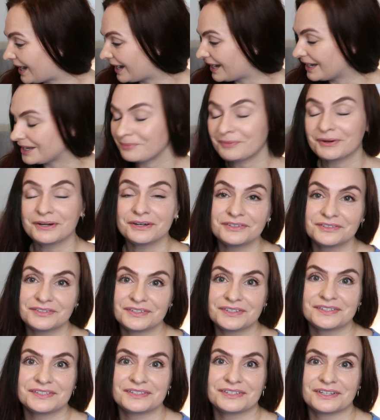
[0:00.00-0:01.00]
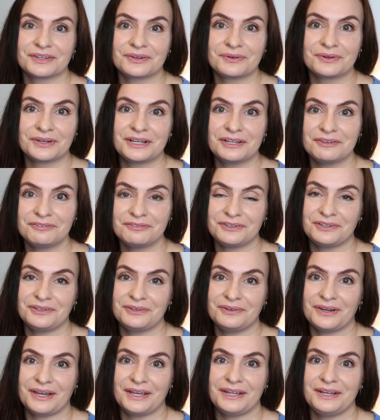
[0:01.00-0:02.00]
I purchased quite a
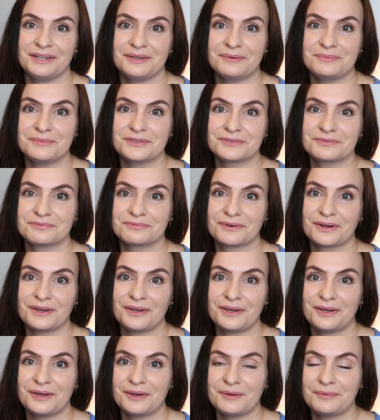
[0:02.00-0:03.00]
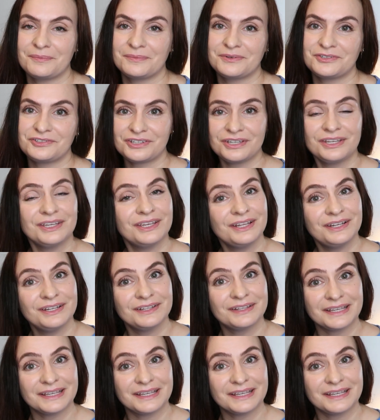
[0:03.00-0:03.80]
few items from SHEIN,